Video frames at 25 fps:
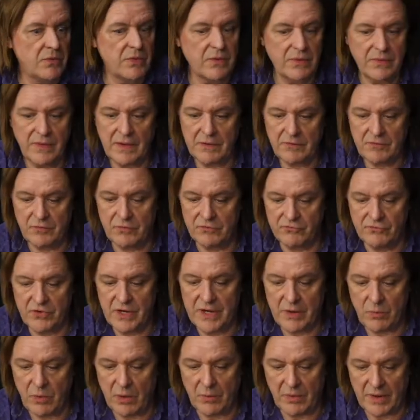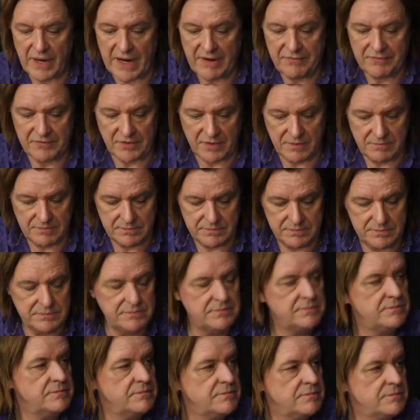that's really what we're after.
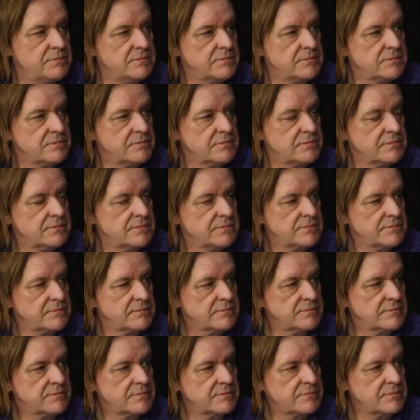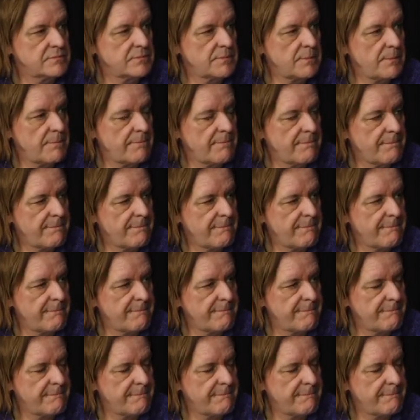Yeah, absolutely. Is the